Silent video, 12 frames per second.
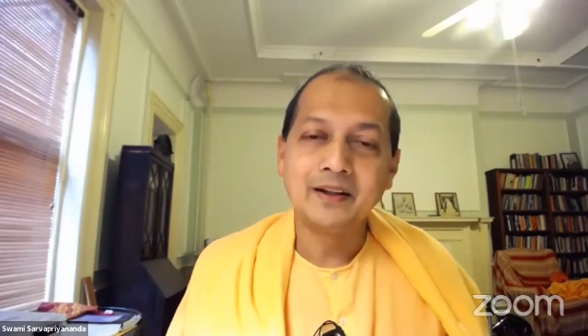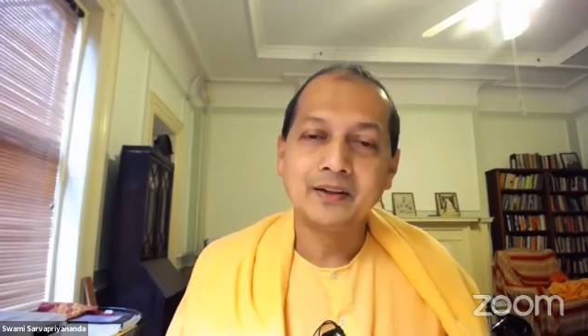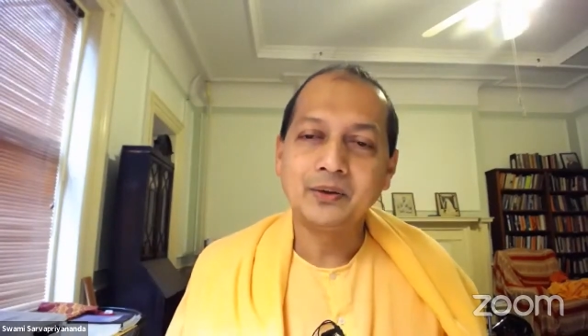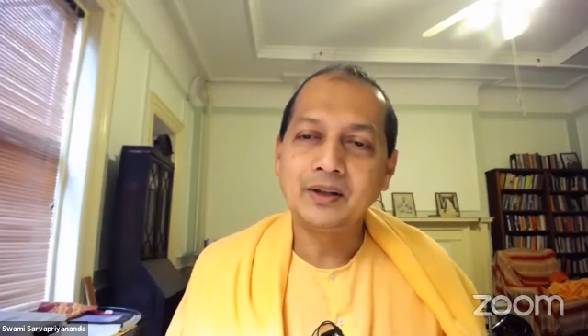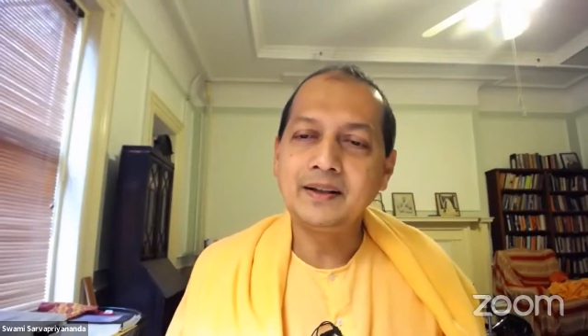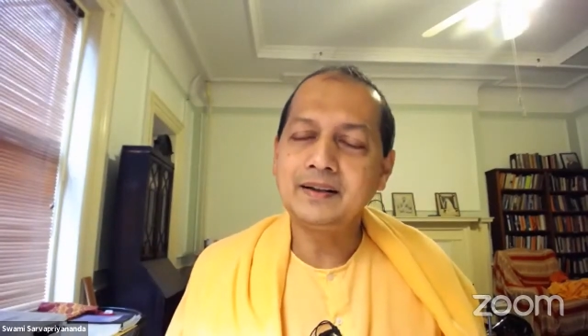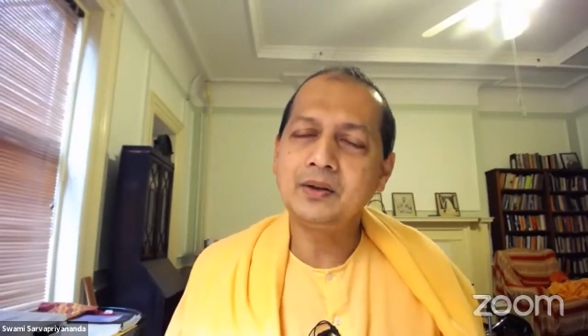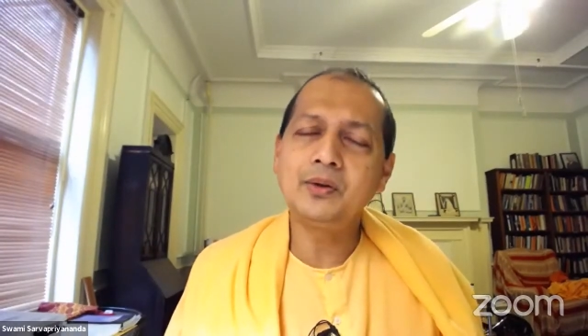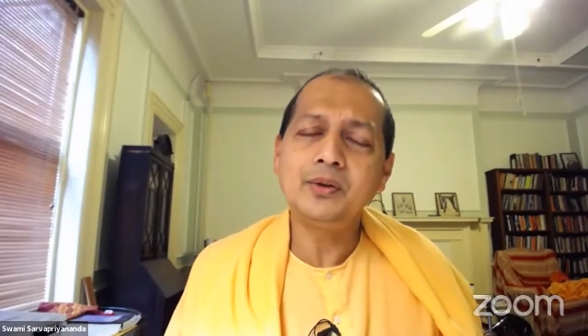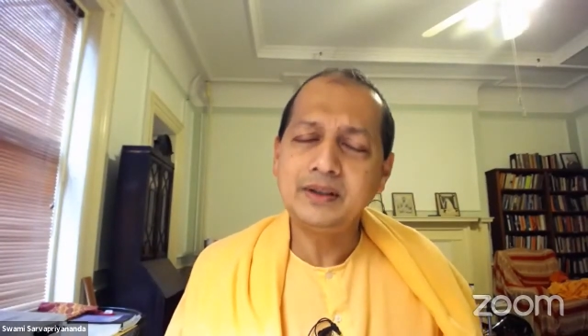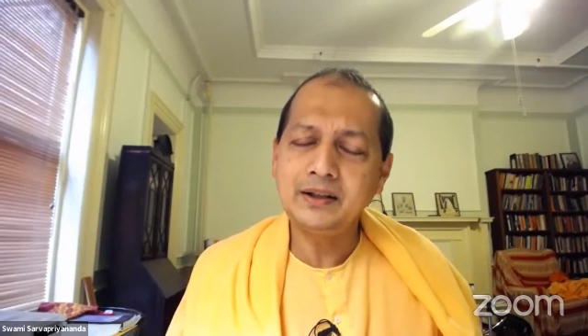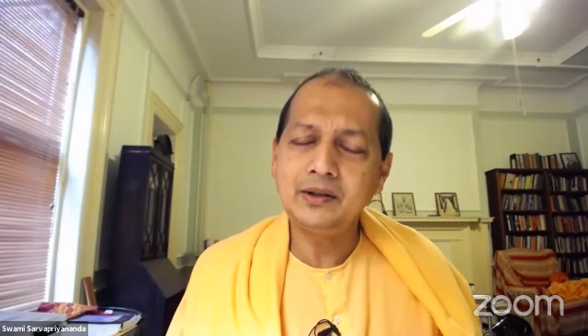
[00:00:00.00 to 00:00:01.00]
So he said,
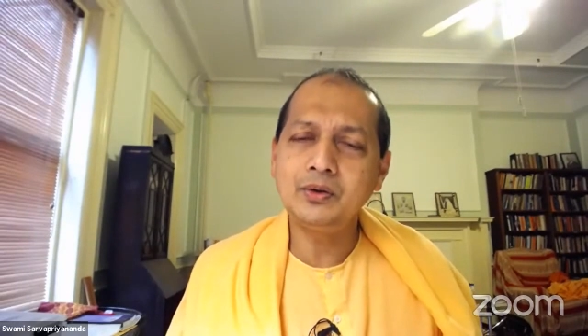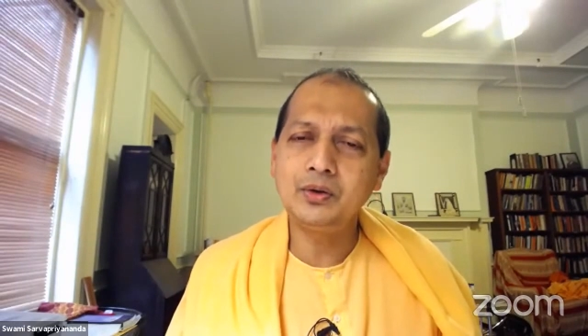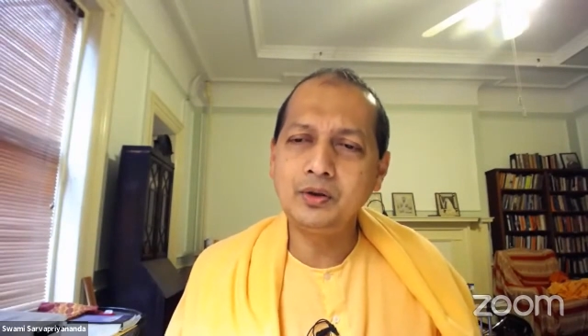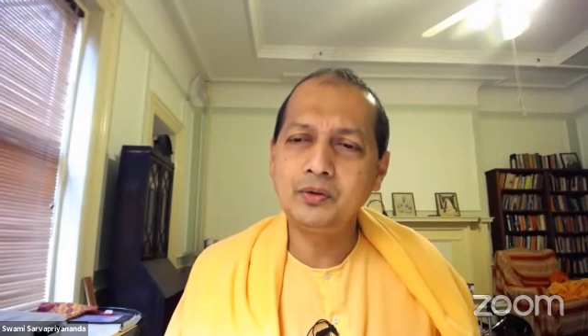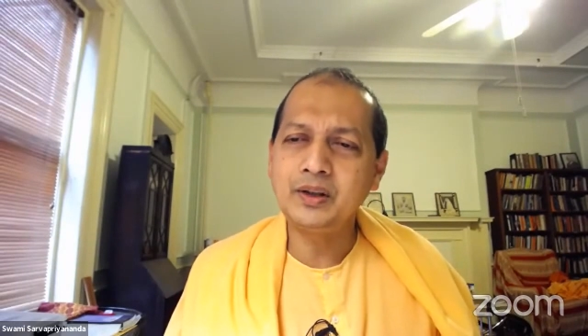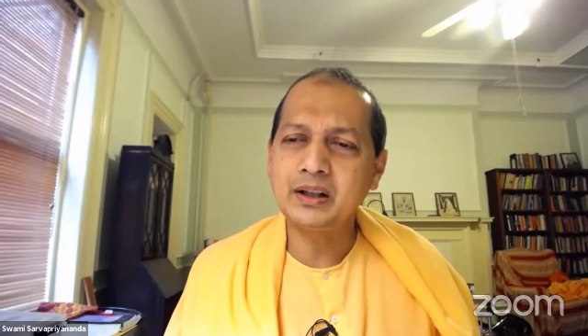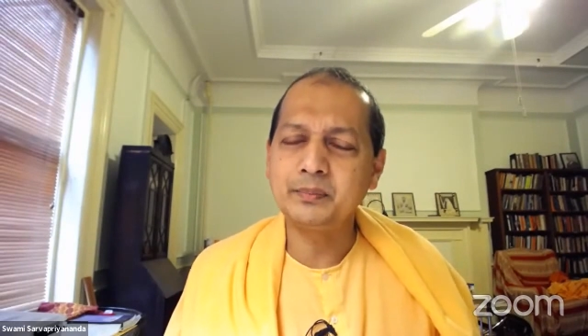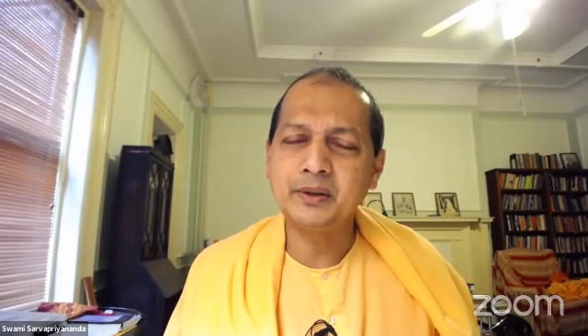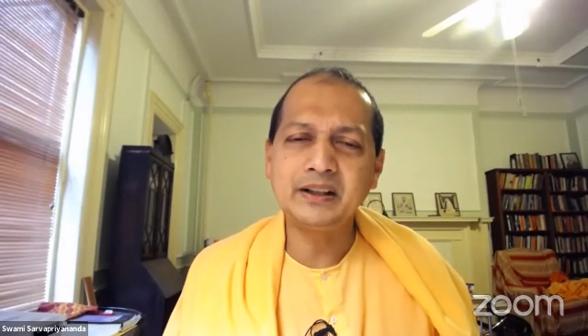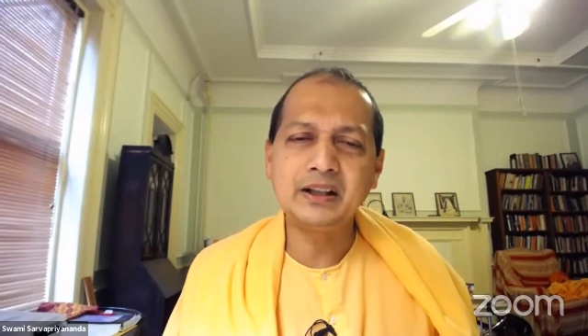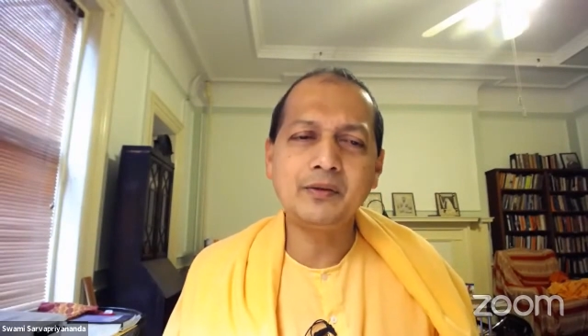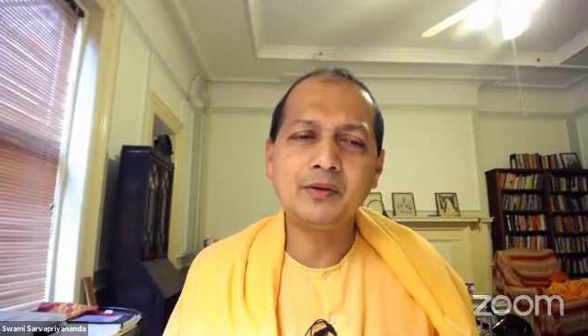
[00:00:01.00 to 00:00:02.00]
oh, they do good work,
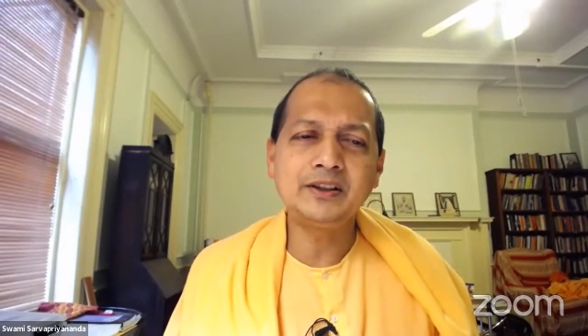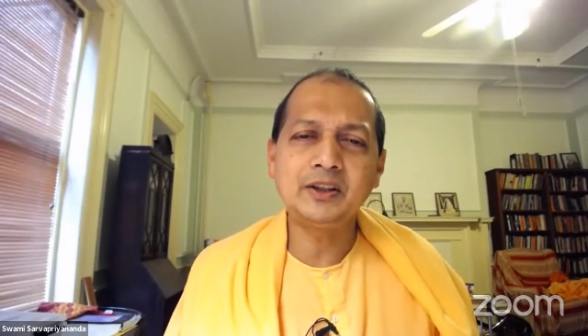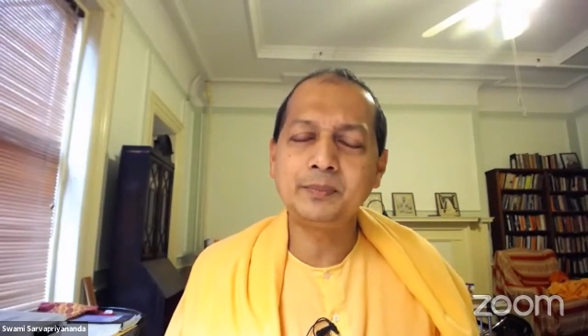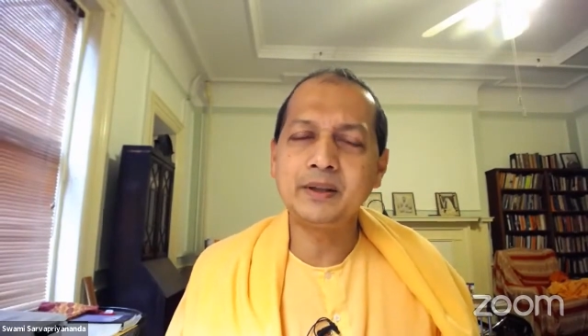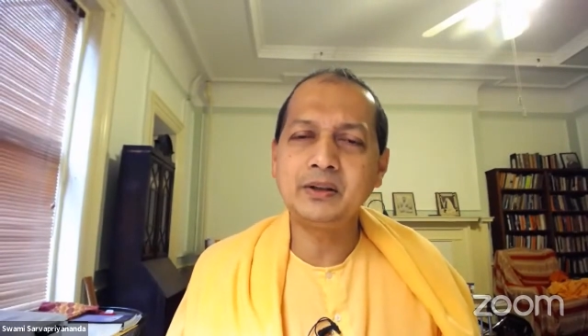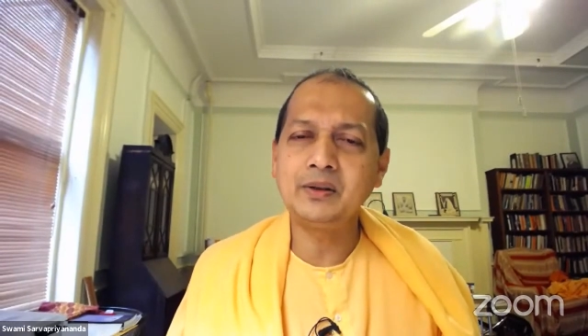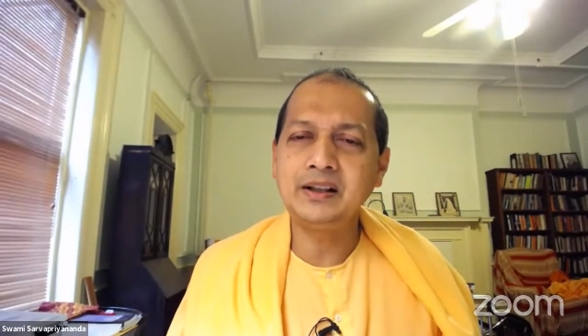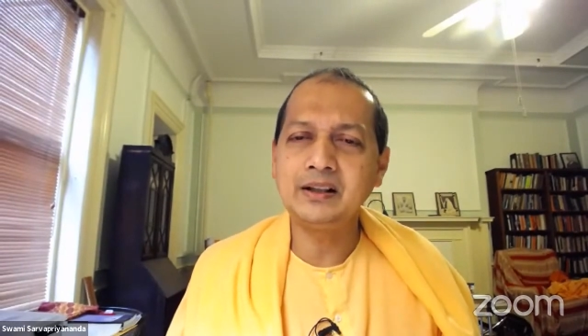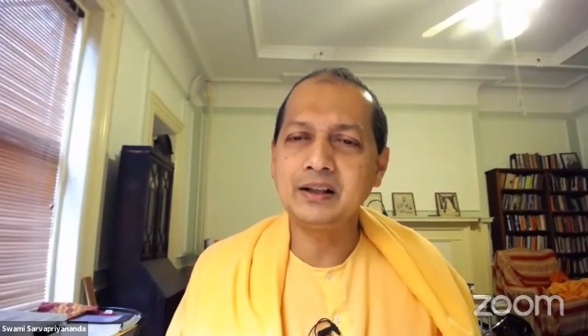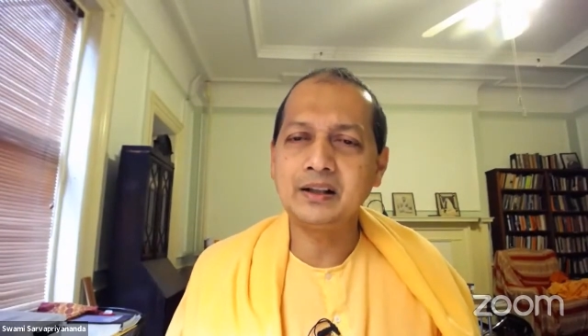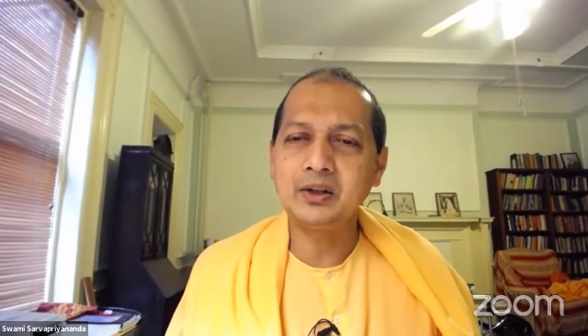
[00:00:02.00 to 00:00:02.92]
but they have all this peculiar,